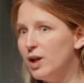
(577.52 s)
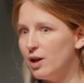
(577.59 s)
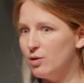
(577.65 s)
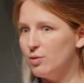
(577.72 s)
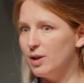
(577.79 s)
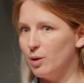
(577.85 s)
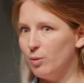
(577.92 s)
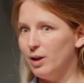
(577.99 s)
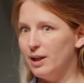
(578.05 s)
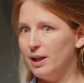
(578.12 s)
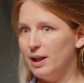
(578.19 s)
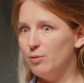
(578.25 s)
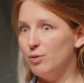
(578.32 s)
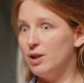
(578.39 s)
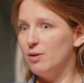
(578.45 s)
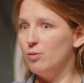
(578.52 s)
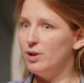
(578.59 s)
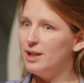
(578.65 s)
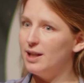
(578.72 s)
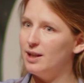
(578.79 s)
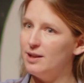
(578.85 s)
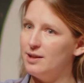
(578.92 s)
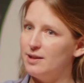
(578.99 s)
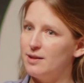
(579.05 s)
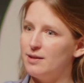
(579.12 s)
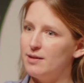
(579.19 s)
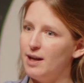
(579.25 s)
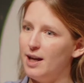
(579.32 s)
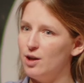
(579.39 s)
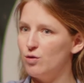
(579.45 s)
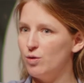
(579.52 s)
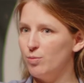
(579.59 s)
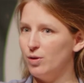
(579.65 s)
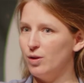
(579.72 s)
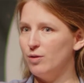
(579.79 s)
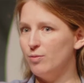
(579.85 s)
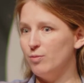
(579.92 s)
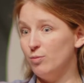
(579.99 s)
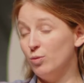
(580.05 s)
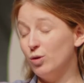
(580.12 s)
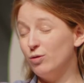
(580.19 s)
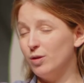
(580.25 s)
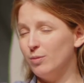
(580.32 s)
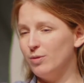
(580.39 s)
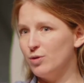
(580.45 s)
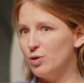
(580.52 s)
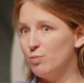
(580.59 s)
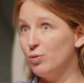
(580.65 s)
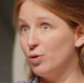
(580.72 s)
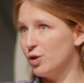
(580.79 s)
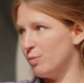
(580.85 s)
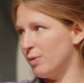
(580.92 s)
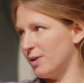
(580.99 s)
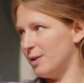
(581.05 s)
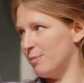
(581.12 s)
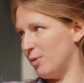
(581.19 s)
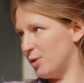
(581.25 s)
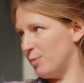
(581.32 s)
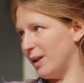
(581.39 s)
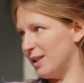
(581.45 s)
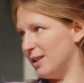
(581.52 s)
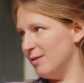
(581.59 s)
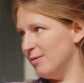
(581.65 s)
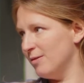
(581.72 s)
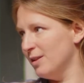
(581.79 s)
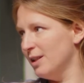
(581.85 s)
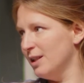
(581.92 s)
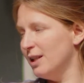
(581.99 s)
are doing at World AI, we take this entry point more from a sports perspective.